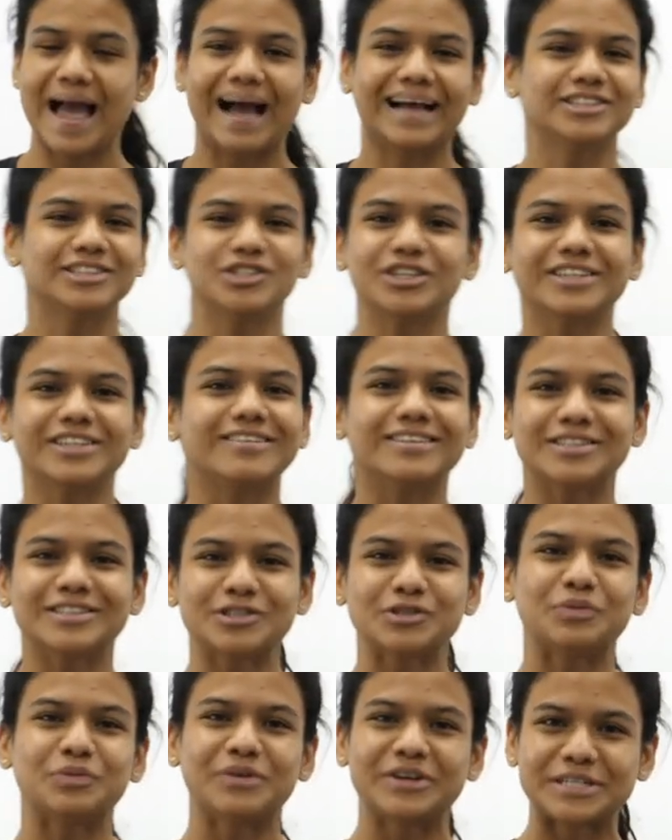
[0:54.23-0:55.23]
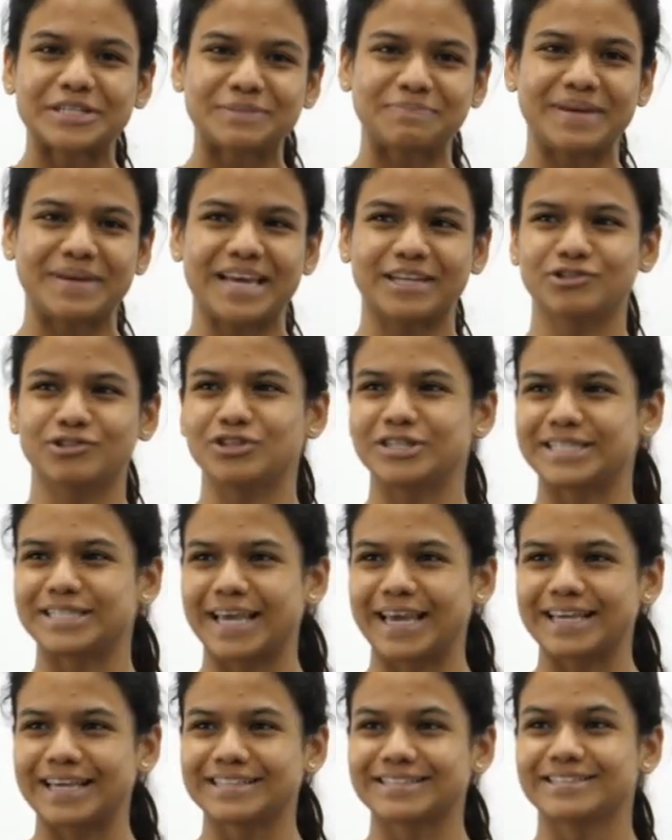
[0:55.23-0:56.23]
and she turns towards me and she
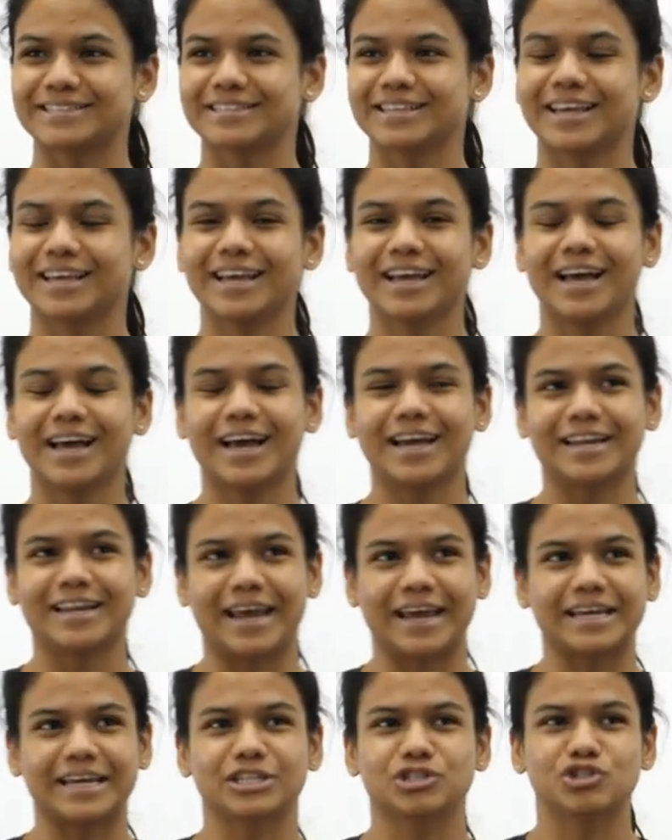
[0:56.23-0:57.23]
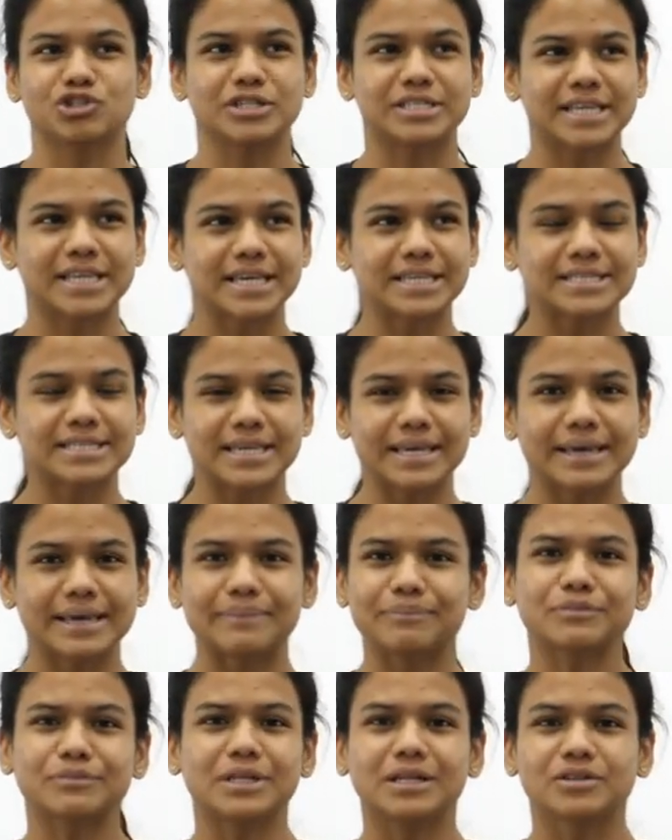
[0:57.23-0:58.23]
says, right, she says,
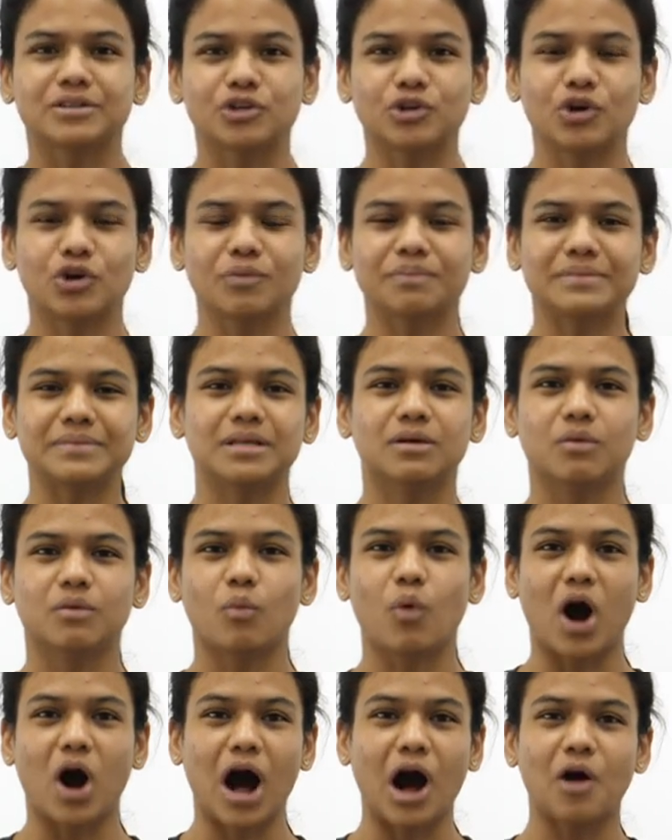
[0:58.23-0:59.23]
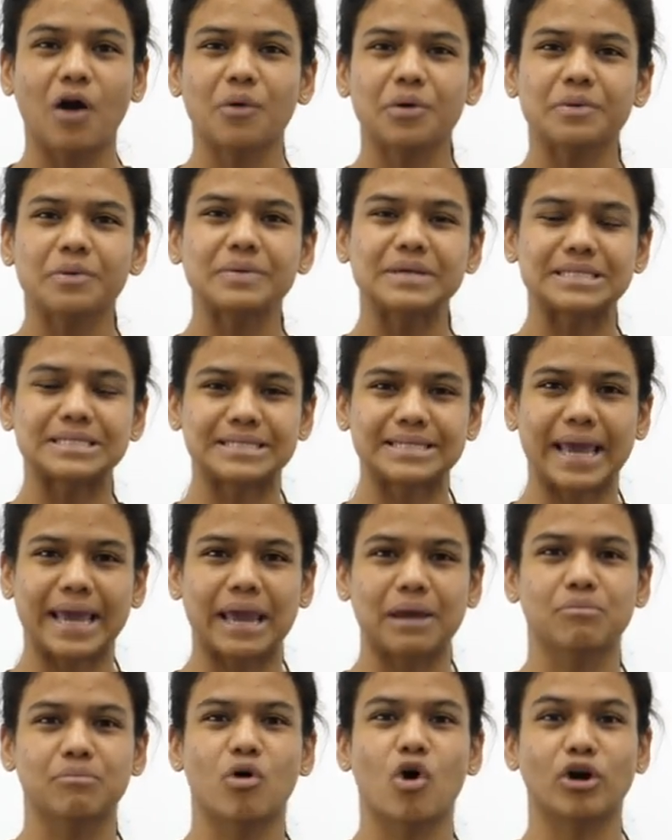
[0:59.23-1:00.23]
ki, you know, how are we
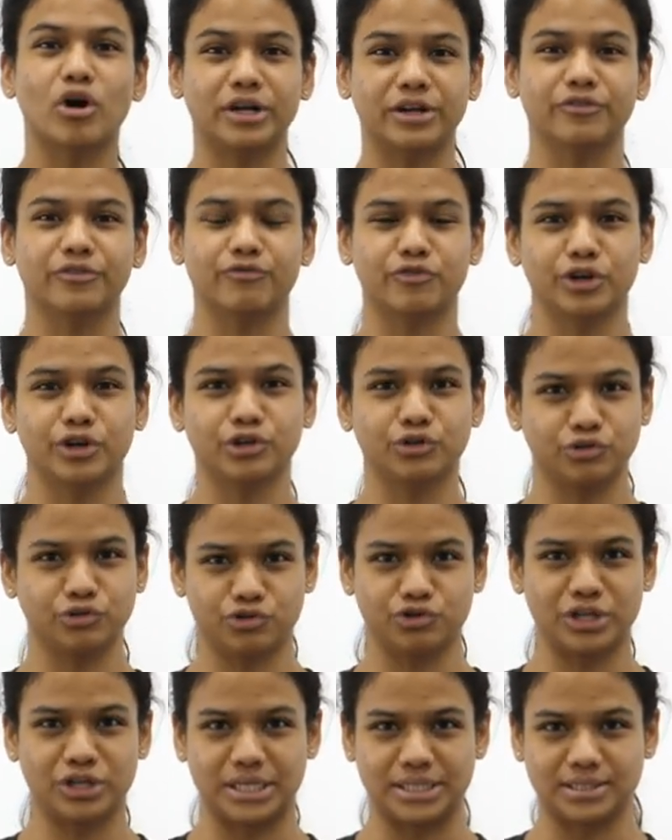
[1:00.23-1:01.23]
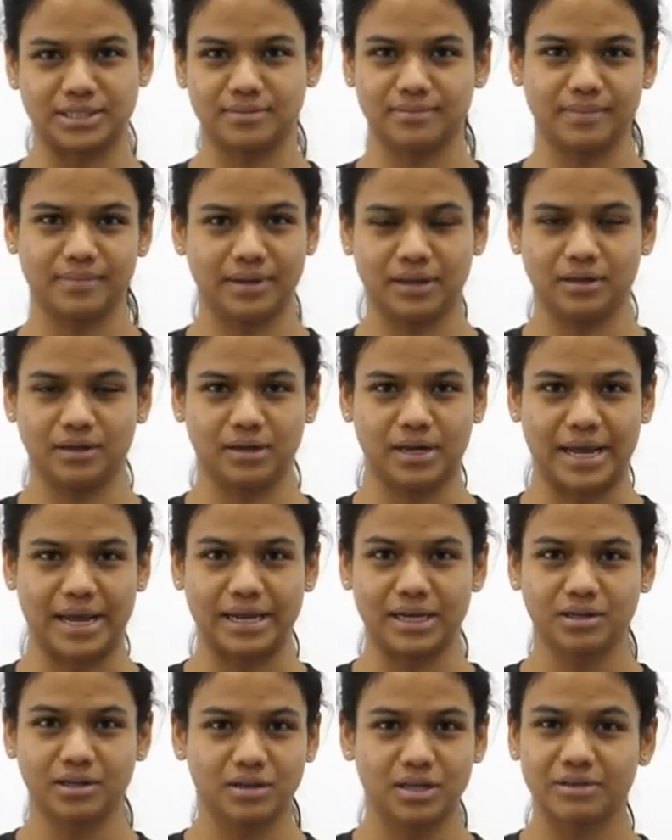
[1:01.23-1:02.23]
same or different to trees?
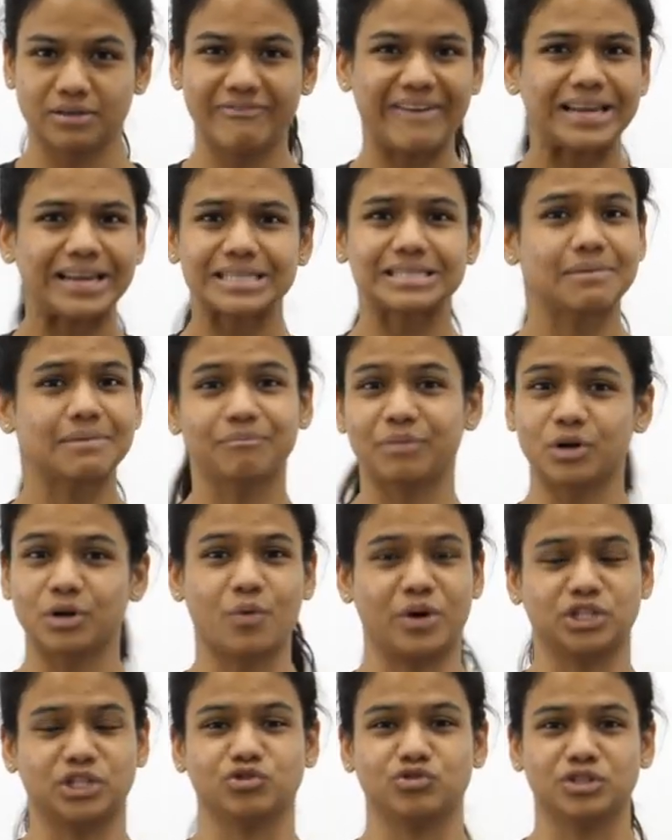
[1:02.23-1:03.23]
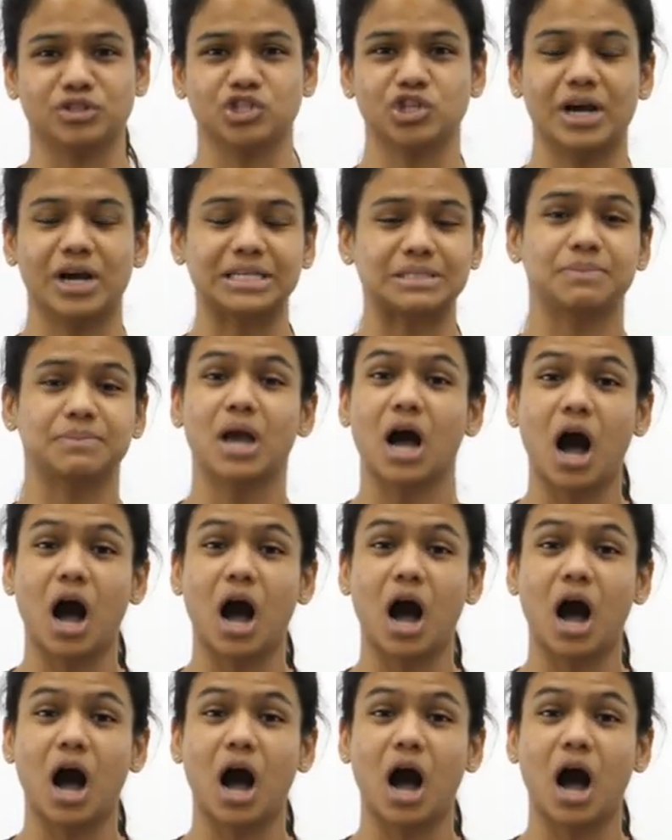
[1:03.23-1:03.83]
right? Very simple question. She asked me